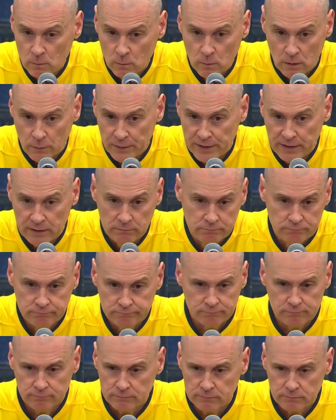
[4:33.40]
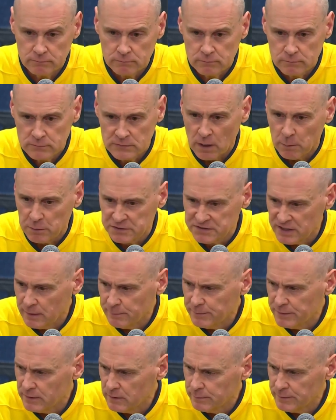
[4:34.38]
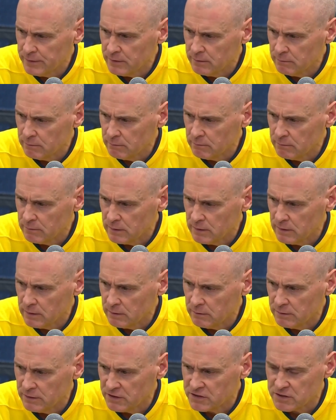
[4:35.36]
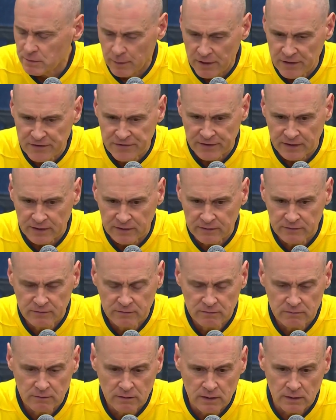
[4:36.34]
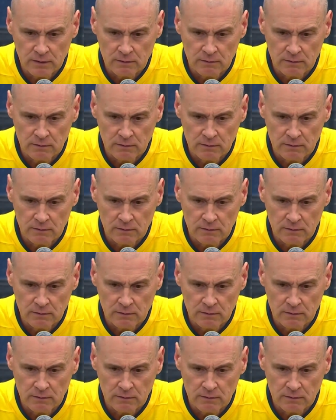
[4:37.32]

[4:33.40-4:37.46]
Well, we double-teamed him and did some other things.